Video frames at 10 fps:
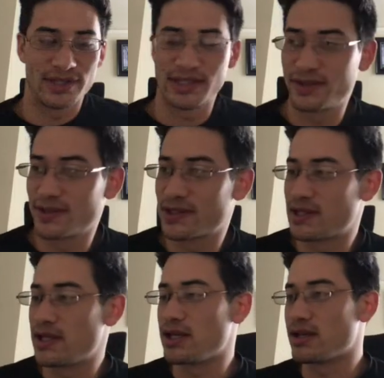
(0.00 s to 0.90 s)
this is
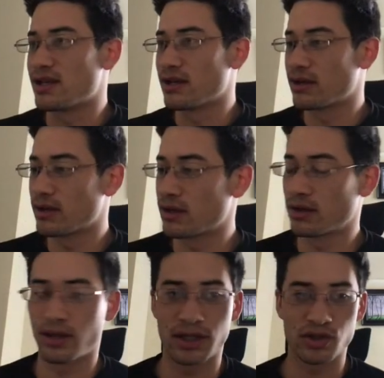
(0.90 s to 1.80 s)
the
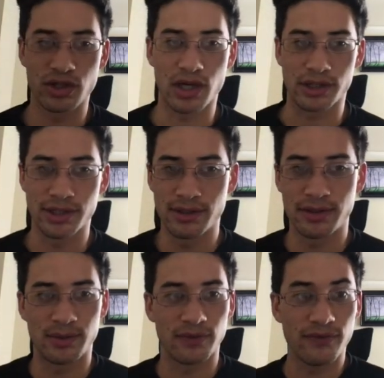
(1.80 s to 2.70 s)
introduction
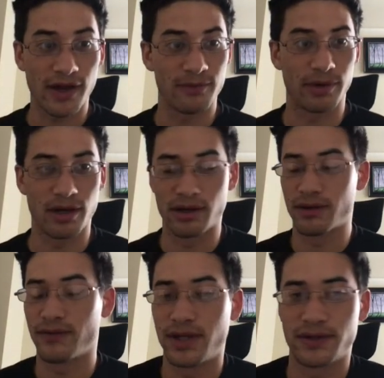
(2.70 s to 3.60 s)
to a 5-part
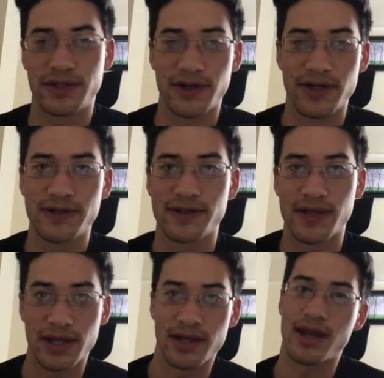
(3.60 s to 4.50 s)
video series
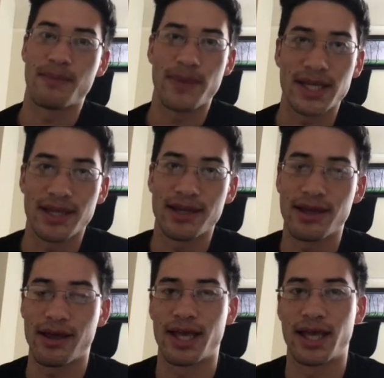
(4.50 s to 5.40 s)
that I'm making.
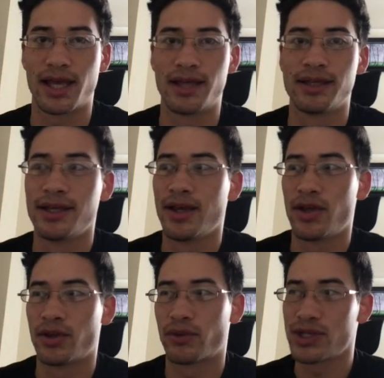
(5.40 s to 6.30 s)

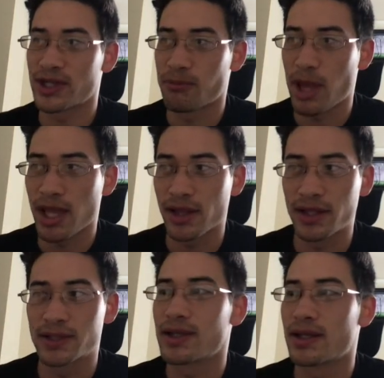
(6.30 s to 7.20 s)
The reason I'm making
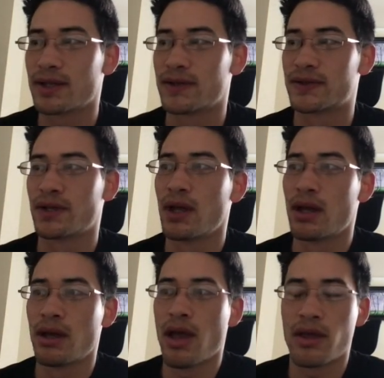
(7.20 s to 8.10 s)
this is,
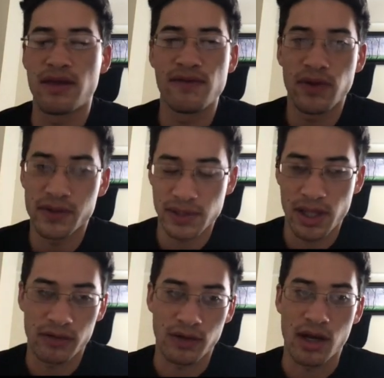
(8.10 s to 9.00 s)
even though there's a
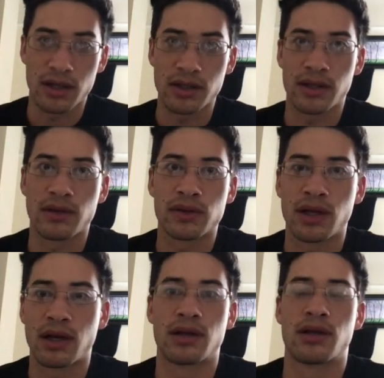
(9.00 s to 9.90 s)
lot of content out
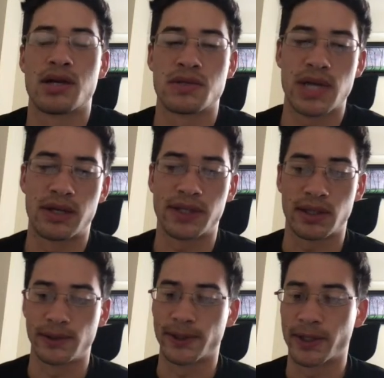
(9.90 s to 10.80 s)
there around how to
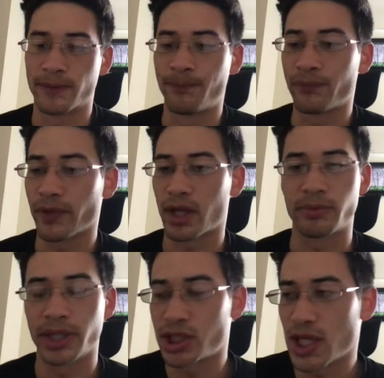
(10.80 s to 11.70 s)
learn how to
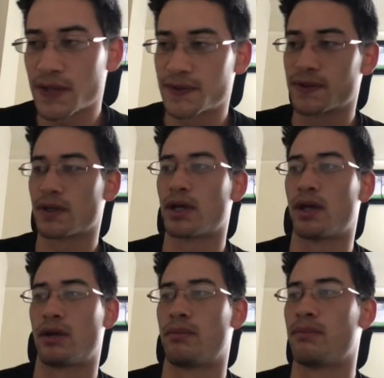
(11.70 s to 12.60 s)
play chess,
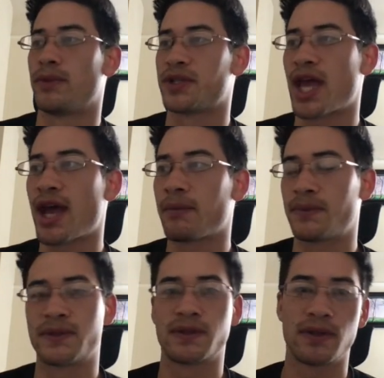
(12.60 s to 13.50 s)
there's
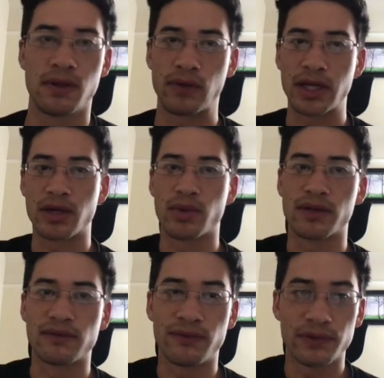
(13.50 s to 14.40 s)
apps. Right here we
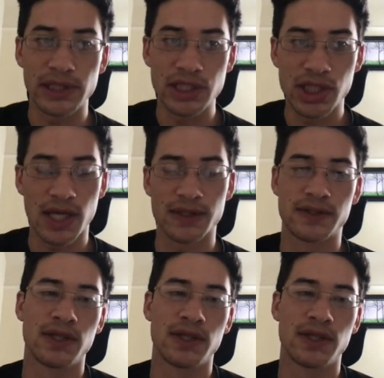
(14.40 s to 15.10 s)
have Chess.